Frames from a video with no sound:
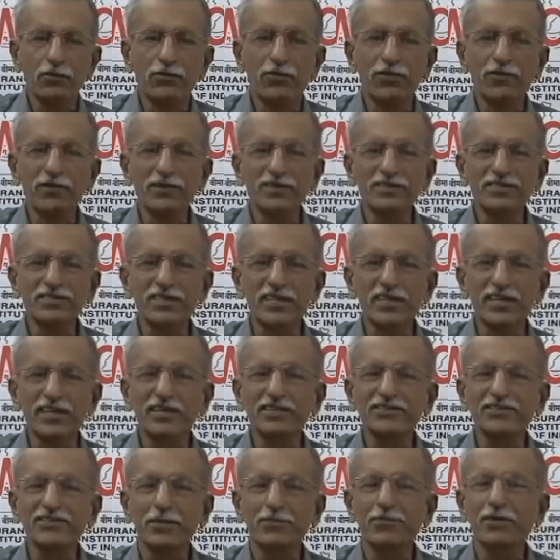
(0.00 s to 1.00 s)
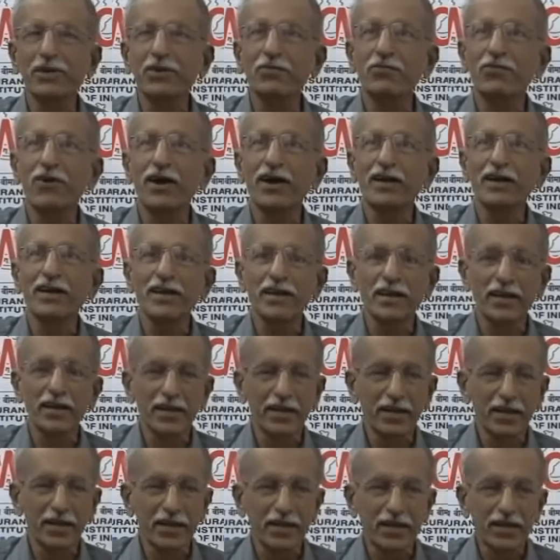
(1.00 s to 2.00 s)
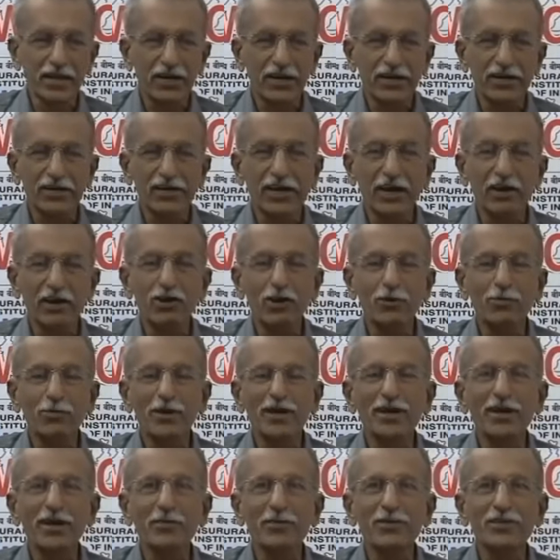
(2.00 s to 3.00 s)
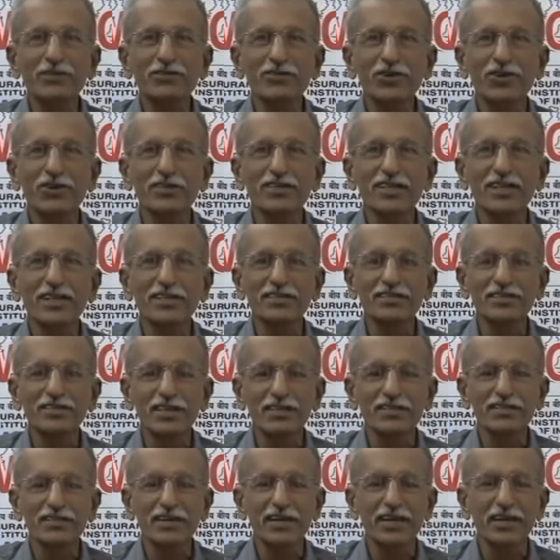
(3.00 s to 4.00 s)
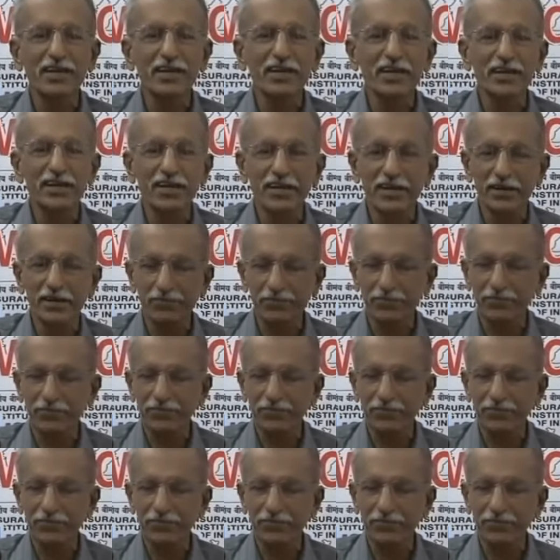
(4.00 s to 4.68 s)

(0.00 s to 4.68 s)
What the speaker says: We will see in Chapter 1, Development of Insurance Legislation in India.